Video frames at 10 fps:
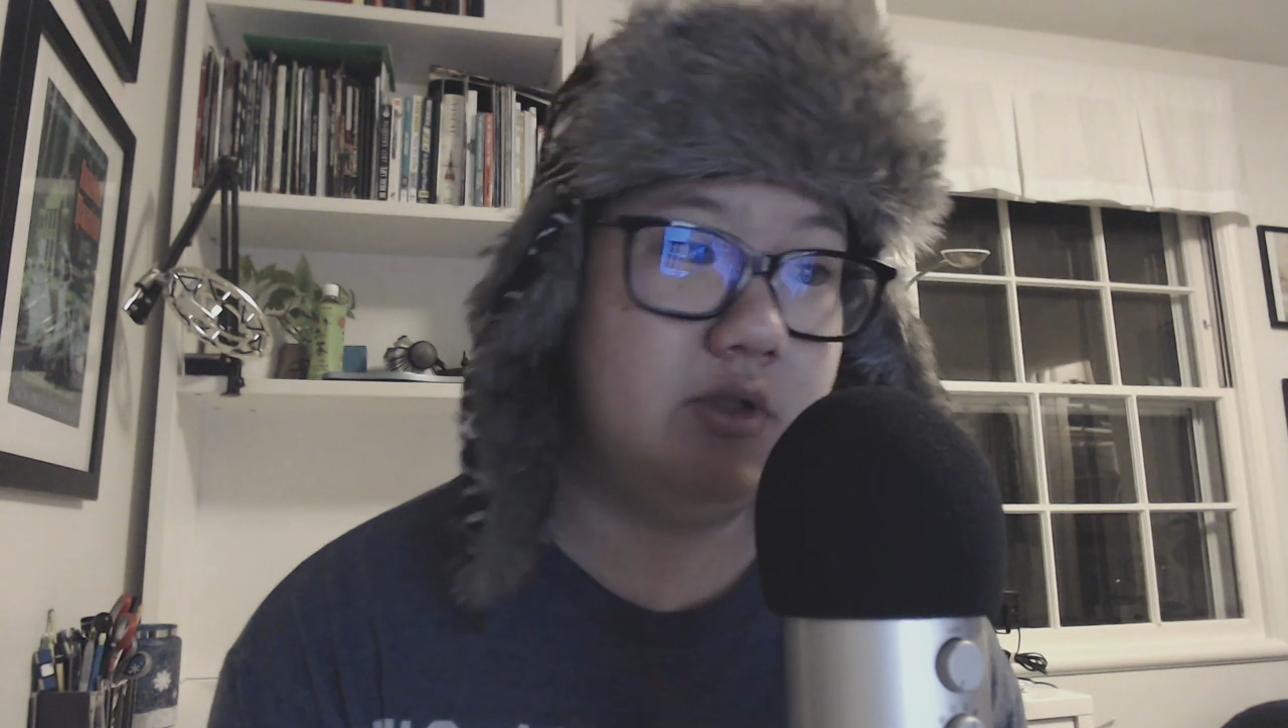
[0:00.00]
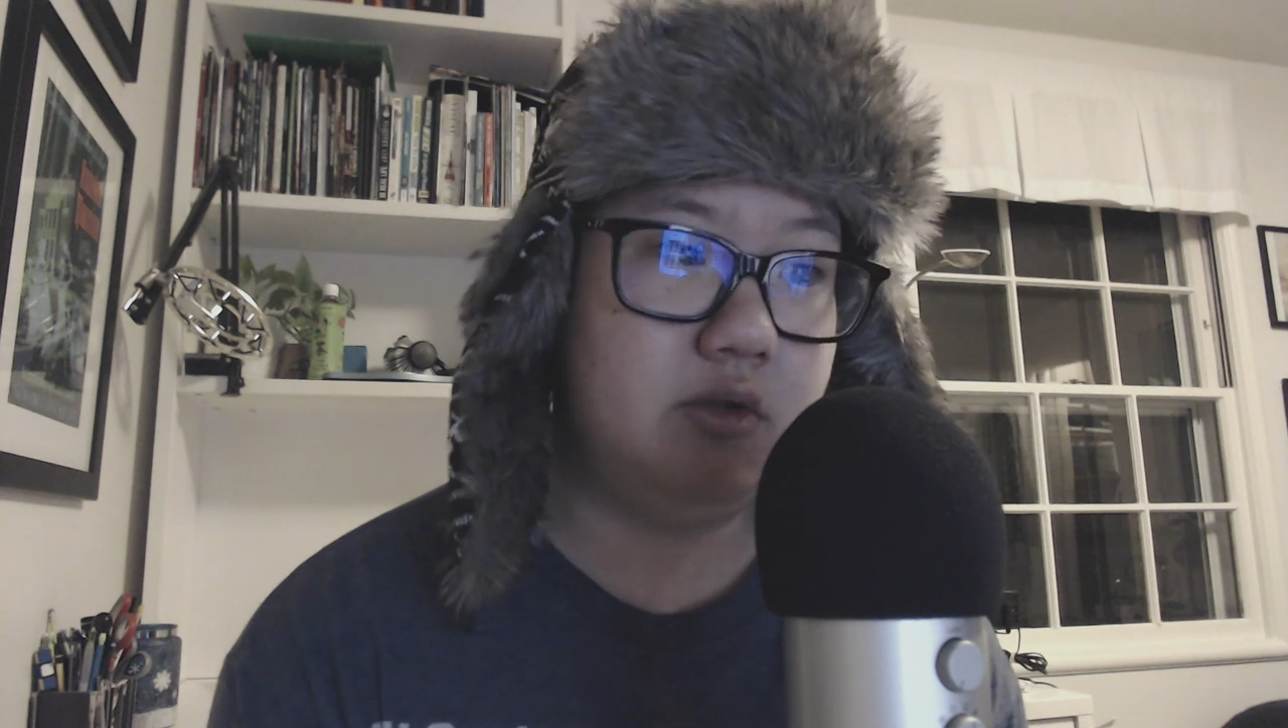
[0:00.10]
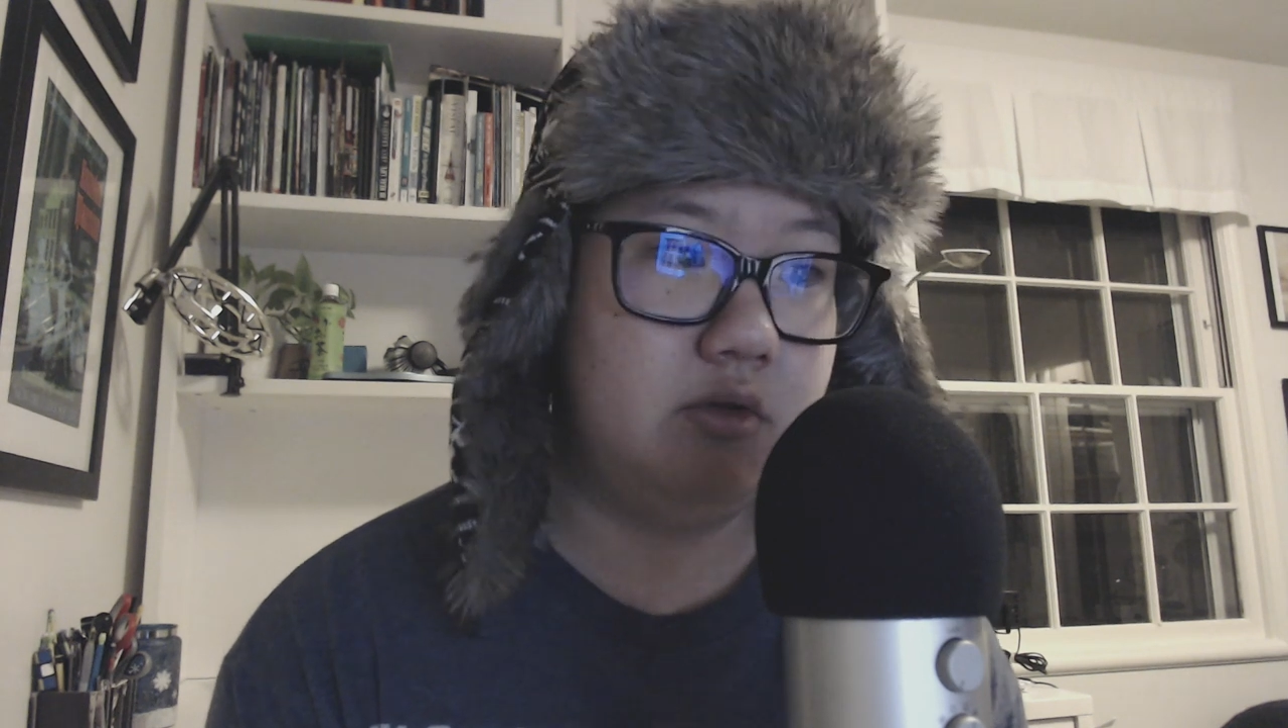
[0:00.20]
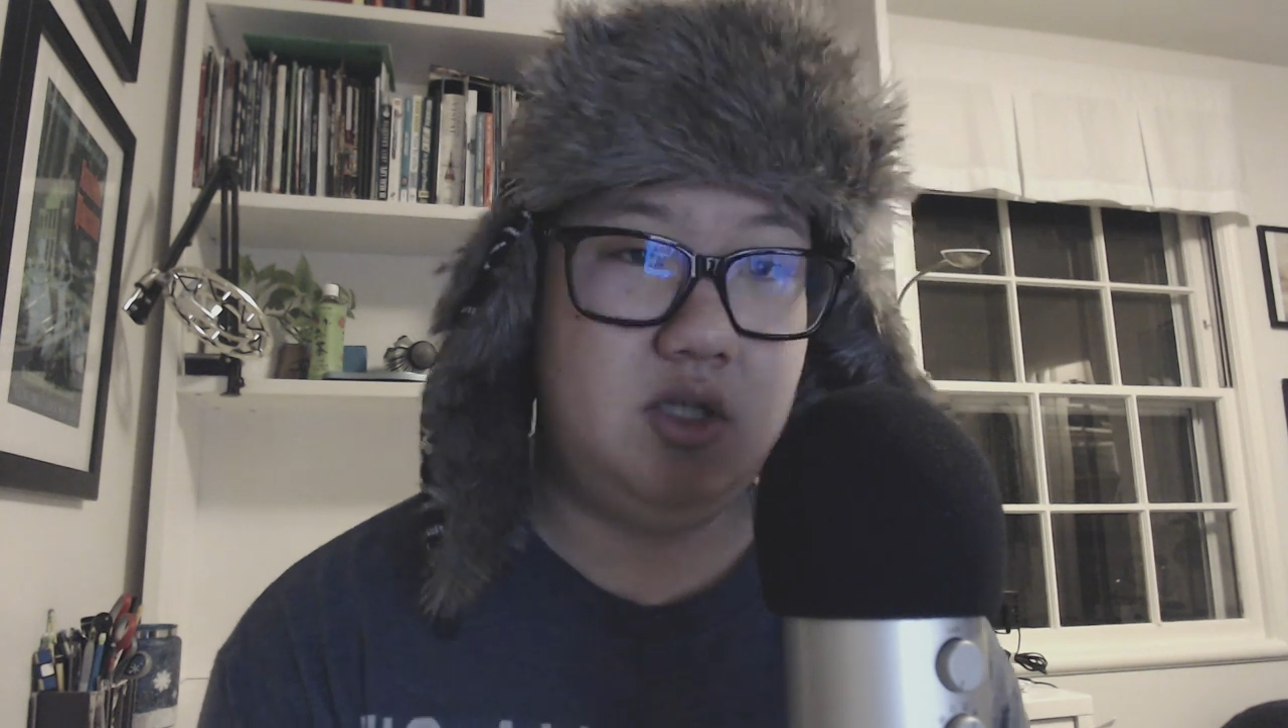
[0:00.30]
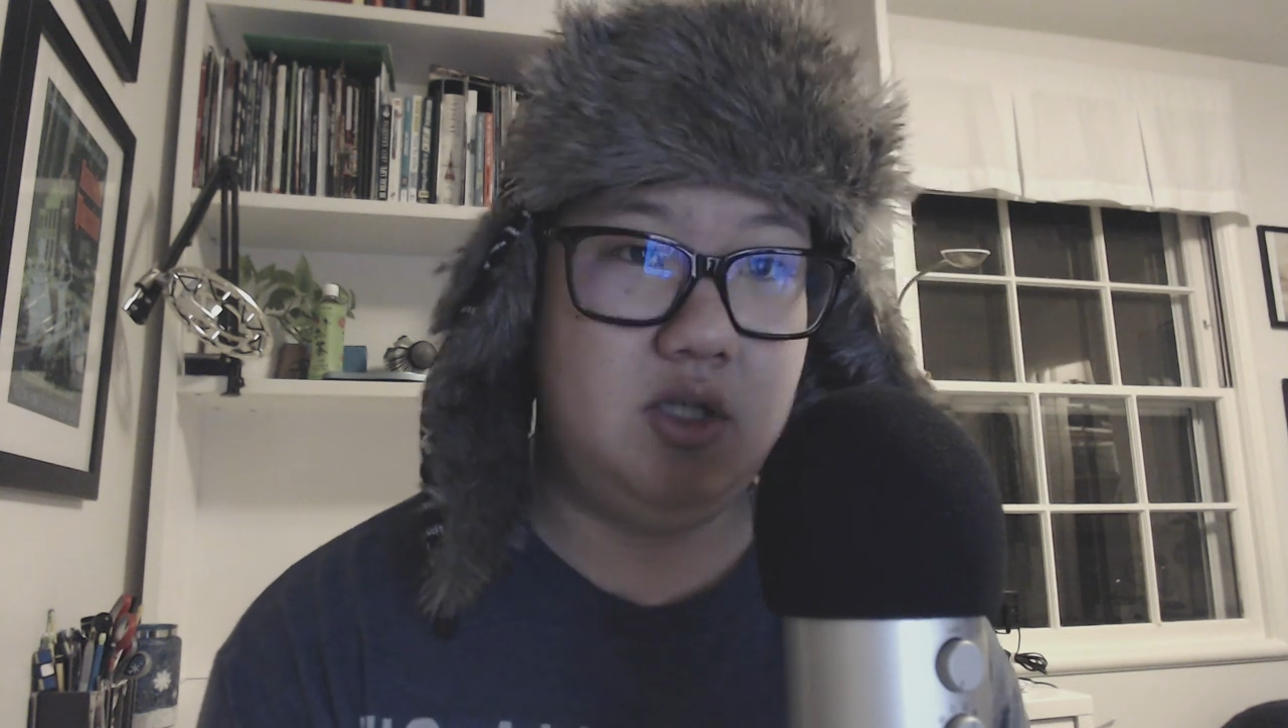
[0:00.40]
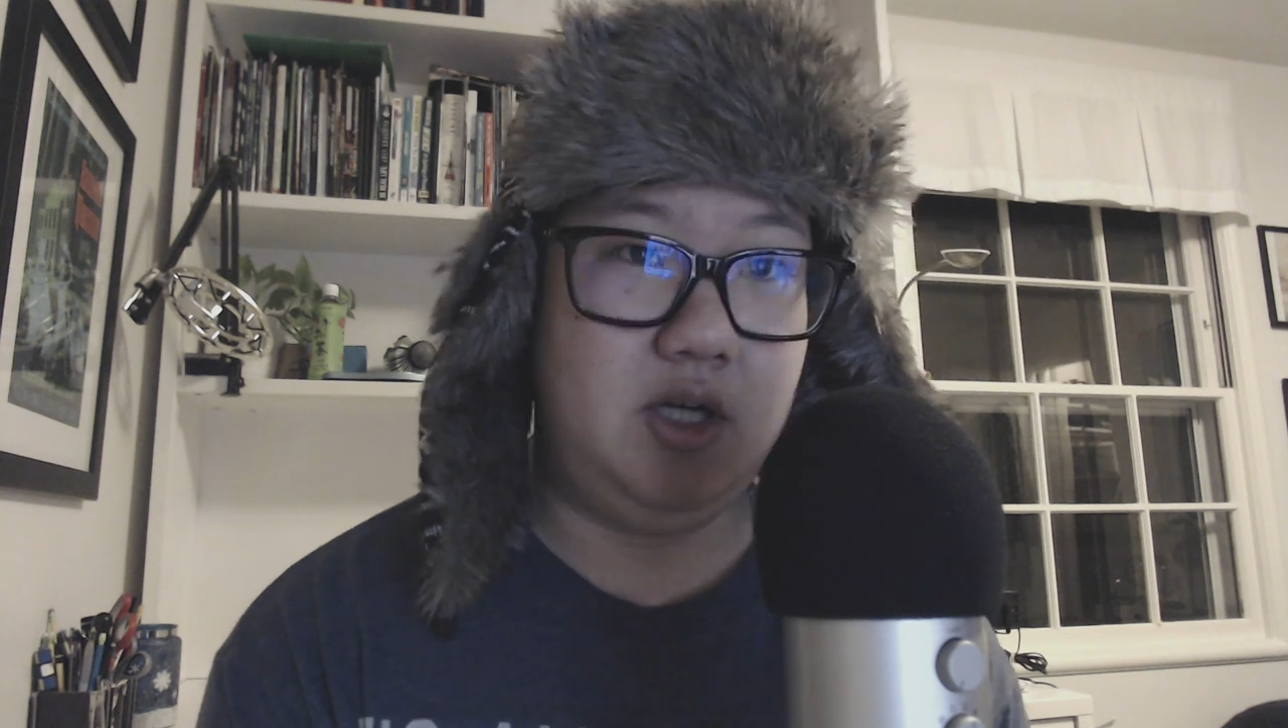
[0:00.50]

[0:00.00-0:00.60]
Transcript: So